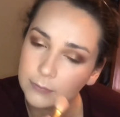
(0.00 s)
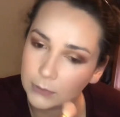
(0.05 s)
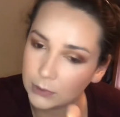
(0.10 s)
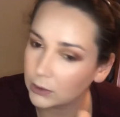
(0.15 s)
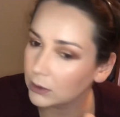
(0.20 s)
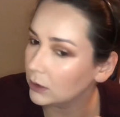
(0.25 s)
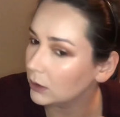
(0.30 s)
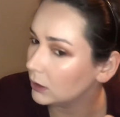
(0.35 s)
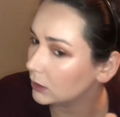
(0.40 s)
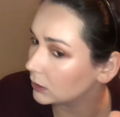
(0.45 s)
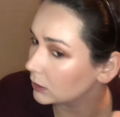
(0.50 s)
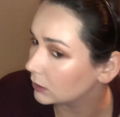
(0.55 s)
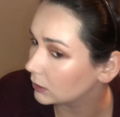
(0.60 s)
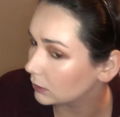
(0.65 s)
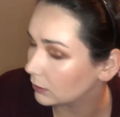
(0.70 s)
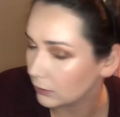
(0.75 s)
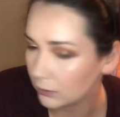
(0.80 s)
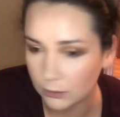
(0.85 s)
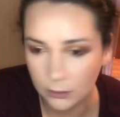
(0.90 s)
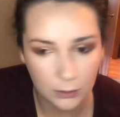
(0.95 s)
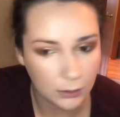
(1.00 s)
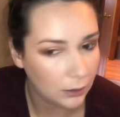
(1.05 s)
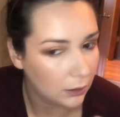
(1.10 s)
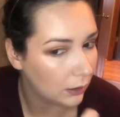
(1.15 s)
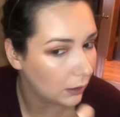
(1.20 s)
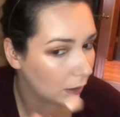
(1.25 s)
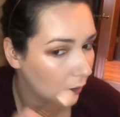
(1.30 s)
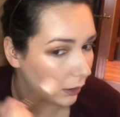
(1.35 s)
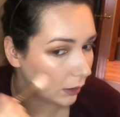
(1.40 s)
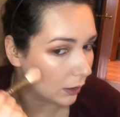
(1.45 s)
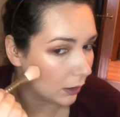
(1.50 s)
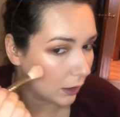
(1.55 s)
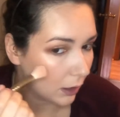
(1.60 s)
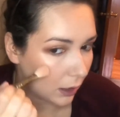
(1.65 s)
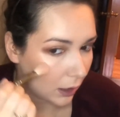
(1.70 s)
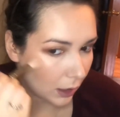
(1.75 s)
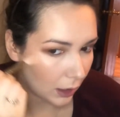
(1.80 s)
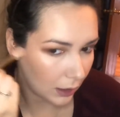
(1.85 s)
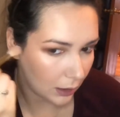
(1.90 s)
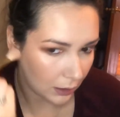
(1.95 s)
Yes.
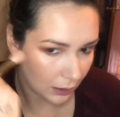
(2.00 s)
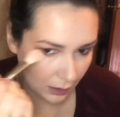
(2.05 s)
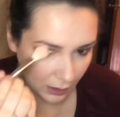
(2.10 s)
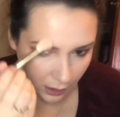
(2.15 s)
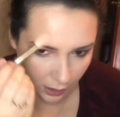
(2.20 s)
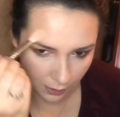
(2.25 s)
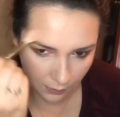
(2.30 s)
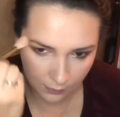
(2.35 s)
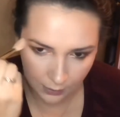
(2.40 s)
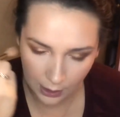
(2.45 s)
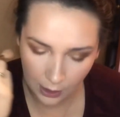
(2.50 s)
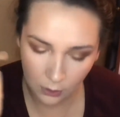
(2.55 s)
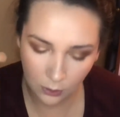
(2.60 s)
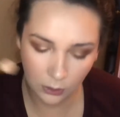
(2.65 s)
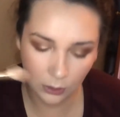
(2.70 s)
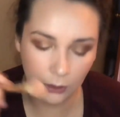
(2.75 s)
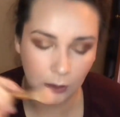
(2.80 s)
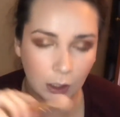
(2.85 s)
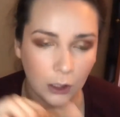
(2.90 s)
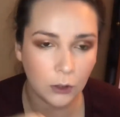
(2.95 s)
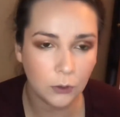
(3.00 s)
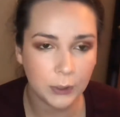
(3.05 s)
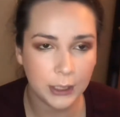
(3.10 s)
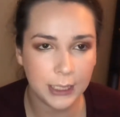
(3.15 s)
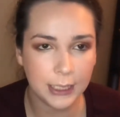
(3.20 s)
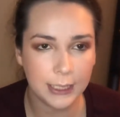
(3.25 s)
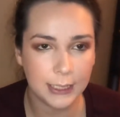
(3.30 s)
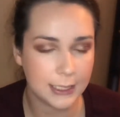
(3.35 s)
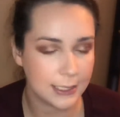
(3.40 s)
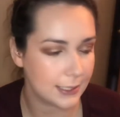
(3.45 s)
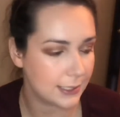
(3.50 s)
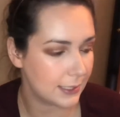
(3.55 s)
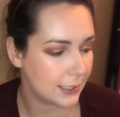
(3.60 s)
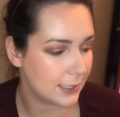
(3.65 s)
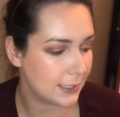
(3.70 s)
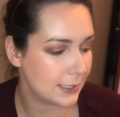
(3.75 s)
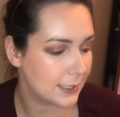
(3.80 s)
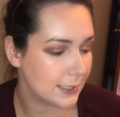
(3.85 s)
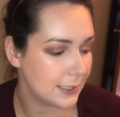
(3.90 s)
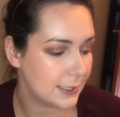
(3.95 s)
I love how glowy this
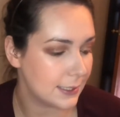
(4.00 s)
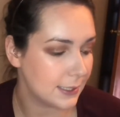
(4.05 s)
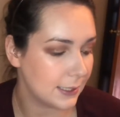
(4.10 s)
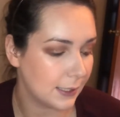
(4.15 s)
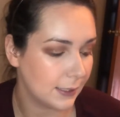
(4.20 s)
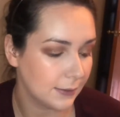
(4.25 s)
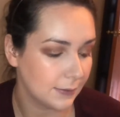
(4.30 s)
is.